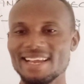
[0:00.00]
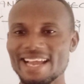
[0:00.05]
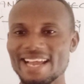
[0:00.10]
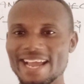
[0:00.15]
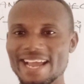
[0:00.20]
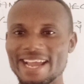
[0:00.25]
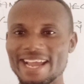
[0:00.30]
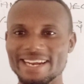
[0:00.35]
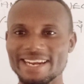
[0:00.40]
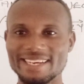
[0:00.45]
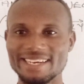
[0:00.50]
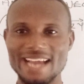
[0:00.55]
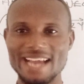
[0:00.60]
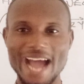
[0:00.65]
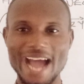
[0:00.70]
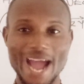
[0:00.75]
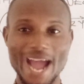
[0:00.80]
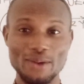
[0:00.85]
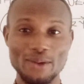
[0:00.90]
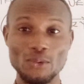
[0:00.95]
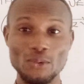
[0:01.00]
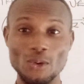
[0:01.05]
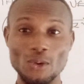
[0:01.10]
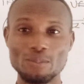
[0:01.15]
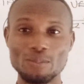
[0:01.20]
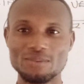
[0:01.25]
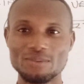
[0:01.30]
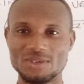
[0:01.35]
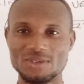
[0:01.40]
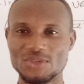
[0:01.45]
And I
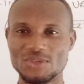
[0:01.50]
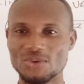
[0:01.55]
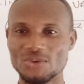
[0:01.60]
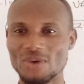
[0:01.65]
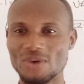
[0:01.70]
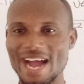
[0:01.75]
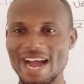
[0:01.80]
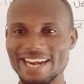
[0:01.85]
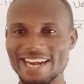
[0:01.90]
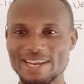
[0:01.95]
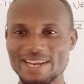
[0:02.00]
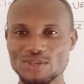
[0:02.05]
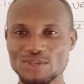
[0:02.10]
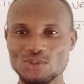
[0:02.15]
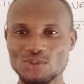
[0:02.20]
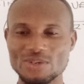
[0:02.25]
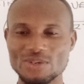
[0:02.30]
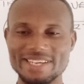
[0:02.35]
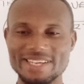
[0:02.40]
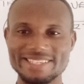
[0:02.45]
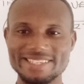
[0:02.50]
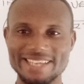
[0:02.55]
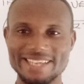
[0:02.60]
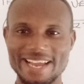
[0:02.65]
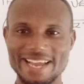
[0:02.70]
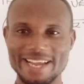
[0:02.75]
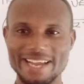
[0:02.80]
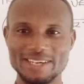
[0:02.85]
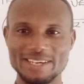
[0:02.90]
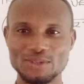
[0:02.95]
hope you understood it
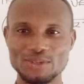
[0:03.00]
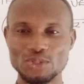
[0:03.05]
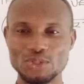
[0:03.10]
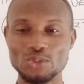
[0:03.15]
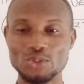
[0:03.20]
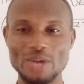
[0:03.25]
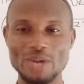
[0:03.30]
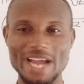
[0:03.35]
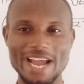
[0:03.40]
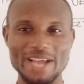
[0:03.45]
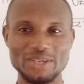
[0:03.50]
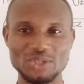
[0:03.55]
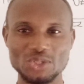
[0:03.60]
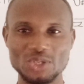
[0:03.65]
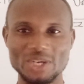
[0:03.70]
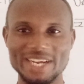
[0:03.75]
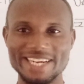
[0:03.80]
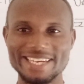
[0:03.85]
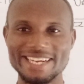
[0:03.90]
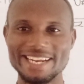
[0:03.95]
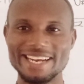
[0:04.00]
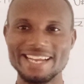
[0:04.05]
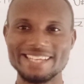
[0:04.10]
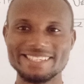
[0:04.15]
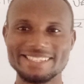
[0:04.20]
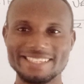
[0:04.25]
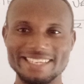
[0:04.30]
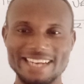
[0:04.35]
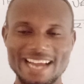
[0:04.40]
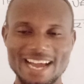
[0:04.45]
and you enjoyed the
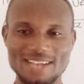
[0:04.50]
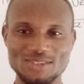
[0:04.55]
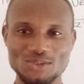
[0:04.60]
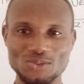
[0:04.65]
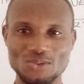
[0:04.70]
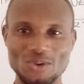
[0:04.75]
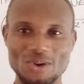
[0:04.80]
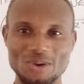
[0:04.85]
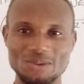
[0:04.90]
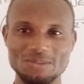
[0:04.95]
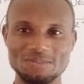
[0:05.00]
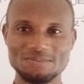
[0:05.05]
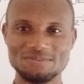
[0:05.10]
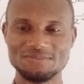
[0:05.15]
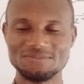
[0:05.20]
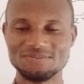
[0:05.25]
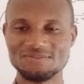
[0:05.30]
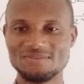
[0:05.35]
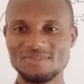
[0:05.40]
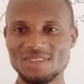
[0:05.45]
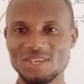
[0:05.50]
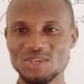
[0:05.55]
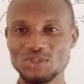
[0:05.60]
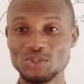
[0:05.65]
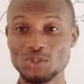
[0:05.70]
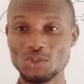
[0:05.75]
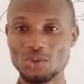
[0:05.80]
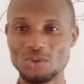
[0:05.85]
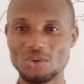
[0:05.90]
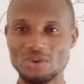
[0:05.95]
lesson as well.
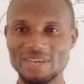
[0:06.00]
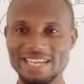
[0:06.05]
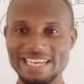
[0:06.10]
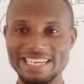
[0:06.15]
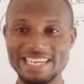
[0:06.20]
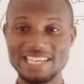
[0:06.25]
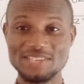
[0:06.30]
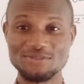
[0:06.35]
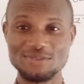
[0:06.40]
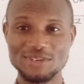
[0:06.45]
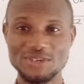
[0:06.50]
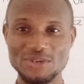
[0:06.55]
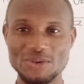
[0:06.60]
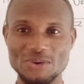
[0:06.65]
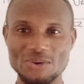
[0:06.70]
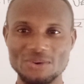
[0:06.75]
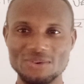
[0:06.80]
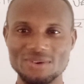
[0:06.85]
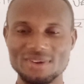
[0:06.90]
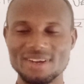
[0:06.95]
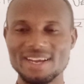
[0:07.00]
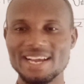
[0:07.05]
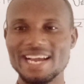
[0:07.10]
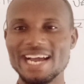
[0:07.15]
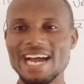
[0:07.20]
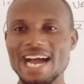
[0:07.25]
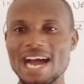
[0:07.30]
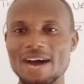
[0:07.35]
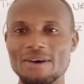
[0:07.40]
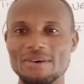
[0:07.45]
So in this video,
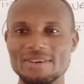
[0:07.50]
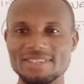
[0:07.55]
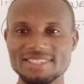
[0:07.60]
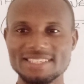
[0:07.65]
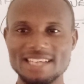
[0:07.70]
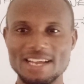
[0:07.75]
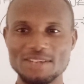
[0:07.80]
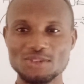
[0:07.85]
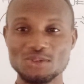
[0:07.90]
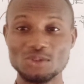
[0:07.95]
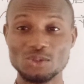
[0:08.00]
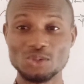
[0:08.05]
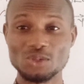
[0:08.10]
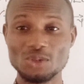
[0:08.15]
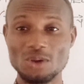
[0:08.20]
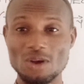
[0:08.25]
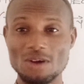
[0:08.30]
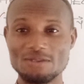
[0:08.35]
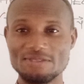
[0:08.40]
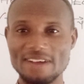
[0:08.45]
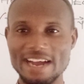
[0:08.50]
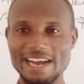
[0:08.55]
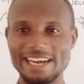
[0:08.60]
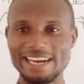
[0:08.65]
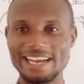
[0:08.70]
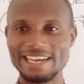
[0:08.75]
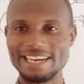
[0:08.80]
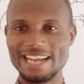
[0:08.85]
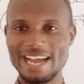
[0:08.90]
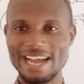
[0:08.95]
I want us to solve
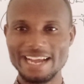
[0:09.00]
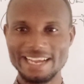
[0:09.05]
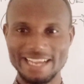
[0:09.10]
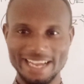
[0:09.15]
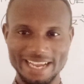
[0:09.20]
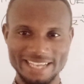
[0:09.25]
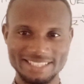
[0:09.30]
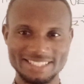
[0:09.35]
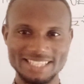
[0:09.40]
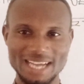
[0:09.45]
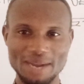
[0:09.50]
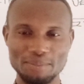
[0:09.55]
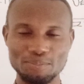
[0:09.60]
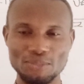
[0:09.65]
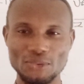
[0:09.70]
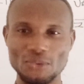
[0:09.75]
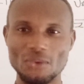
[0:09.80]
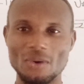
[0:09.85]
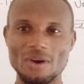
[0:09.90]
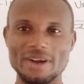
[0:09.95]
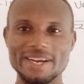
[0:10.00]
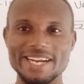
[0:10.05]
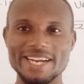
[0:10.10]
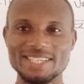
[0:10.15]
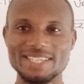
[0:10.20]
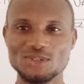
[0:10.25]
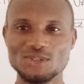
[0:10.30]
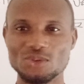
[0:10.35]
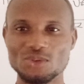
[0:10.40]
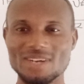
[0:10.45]
another example on
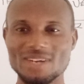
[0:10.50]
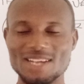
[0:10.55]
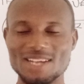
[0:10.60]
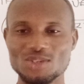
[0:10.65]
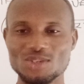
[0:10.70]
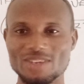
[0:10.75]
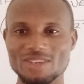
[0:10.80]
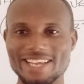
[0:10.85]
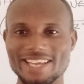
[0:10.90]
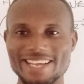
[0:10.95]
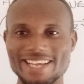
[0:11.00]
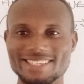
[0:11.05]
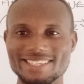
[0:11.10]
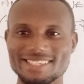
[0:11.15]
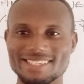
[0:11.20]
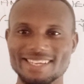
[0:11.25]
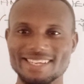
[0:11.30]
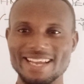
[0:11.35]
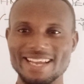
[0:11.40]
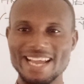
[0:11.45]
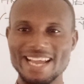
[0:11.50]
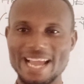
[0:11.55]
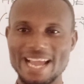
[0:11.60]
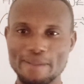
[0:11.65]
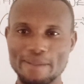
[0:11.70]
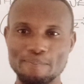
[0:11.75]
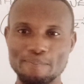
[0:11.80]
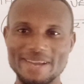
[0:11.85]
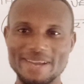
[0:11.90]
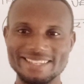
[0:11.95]
it so that you get
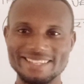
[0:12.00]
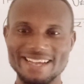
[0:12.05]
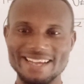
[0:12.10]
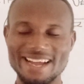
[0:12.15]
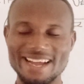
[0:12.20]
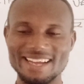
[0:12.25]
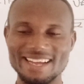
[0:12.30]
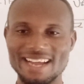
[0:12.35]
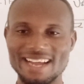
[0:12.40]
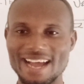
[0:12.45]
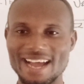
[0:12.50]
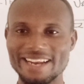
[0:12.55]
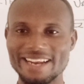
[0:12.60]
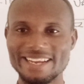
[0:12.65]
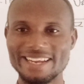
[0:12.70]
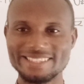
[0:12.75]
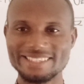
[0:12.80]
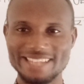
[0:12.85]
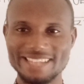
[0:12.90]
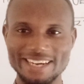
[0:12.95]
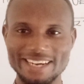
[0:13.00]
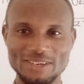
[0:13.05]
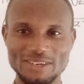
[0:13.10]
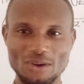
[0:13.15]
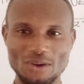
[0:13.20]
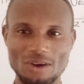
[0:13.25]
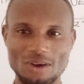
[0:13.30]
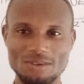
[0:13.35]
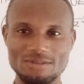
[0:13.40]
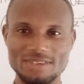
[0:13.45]
a better
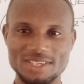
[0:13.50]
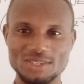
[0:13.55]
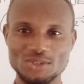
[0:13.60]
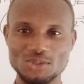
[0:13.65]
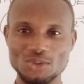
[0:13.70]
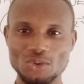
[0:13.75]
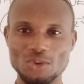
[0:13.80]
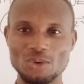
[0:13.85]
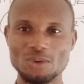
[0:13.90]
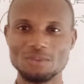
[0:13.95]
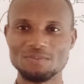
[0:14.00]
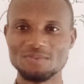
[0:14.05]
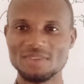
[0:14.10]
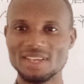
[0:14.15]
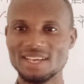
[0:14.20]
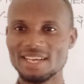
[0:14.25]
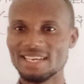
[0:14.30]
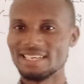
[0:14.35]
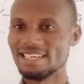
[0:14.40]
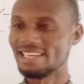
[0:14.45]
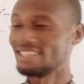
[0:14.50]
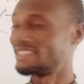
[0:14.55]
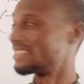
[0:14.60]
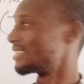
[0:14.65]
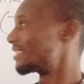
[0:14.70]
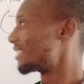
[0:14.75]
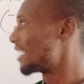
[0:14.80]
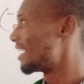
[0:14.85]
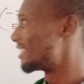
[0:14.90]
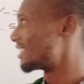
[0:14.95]
understanding of it. So this
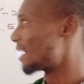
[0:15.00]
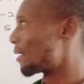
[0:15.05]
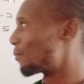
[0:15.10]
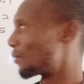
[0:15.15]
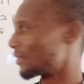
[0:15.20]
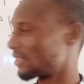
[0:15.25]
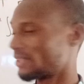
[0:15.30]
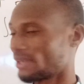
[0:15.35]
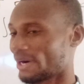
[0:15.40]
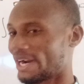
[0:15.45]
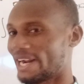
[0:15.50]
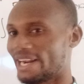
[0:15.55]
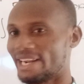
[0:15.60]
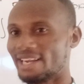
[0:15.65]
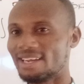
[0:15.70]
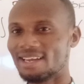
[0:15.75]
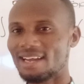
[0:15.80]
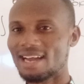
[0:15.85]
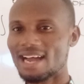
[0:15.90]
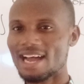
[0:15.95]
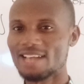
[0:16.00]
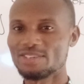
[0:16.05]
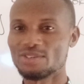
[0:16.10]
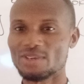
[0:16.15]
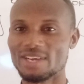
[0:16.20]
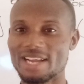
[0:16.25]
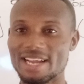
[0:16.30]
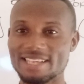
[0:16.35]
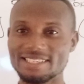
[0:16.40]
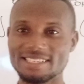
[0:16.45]
is example 3, as
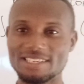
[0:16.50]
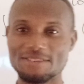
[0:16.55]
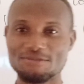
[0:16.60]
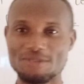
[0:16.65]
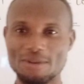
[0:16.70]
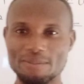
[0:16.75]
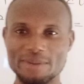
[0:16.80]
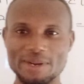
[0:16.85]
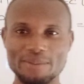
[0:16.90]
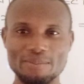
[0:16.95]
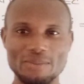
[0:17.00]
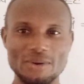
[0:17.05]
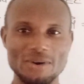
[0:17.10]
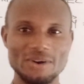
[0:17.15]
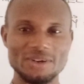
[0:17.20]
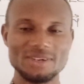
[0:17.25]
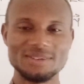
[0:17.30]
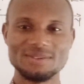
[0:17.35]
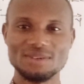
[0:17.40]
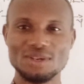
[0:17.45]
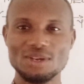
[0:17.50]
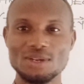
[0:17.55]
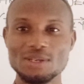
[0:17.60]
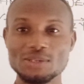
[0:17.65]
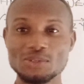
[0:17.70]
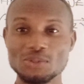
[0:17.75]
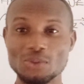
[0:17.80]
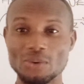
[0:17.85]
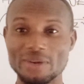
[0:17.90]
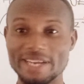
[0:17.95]
you can see from the board.
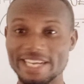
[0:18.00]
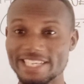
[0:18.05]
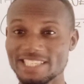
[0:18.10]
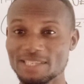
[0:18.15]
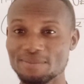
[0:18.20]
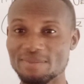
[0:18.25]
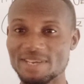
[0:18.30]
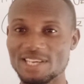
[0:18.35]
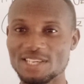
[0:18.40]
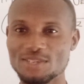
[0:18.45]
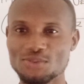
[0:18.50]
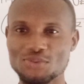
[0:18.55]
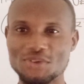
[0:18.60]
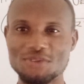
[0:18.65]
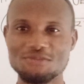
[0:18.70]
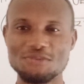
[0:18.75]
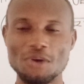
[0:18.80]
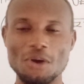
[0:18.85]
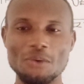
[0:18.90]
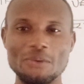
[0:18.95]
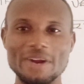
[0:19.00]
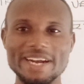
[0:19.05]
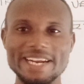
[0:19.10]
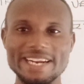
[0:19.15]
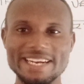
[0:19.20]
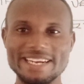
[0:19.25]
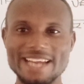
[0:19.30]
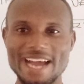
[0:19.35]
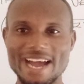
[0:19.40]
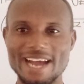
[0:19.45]
So it means we've
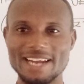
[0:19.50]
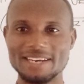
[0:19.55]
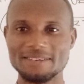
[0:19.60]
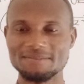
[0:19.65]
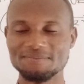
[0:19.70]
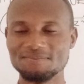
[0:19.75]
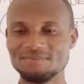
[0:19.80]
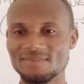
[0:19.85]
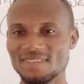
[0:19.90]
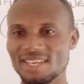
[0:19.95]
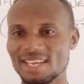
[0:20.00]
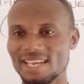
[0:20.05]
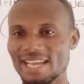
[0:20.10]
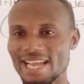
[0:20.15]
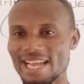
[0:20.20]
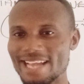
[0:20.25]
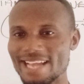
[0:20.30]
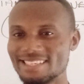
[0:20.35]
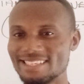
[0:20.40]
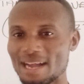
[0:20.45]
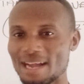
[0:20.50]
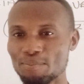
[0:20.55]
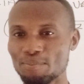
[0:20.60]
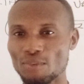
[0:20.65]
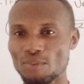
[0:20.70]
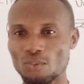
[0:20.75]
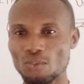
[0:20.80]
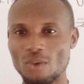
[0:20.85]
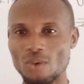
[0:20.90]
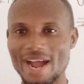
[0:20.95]
already done
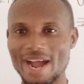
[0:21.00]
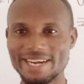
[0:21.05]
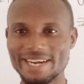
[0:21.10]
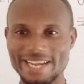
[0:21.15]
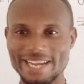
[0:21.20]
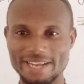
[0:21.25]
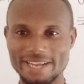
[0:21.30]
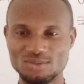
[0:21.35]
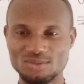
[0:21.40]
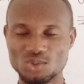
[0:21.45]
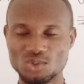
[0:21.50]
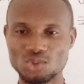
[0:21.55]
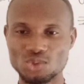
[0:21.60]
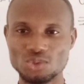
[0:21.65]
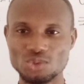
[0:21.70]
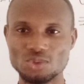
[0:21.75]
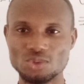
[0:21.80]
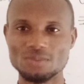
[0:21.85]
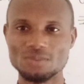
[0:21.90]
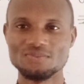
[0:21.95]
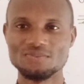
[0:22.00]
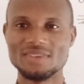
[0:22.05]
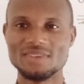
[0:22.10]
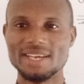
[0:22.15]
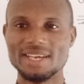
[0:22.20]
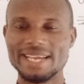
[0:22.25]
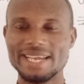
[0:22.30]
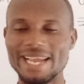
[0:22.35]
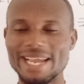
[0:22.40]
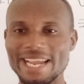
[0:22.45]
example 1 and 2
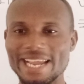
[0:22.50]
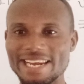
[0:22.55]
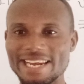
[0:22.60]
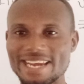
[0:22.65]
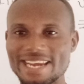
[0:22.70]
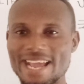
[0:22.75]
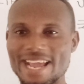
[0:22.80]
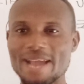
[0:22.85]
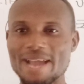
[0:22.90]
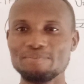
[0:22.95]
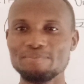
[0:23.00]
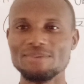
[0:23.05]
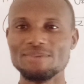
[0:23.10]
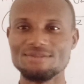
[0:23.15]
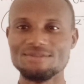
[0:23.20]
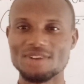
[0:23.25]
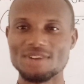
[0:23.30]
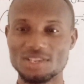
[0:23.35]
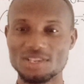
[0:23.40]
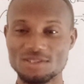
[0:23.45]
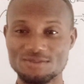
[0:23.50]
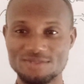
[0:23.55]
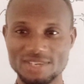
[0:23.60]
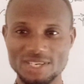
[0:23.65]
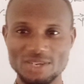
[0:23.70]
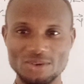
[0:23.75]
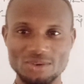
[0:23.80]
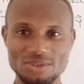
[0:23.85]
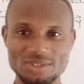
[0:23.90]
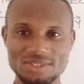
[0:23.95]
in the previous
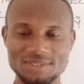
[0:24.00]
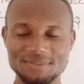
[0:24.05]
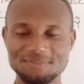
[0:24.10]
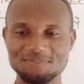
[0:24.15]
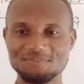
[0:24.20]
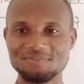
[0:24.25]
videos.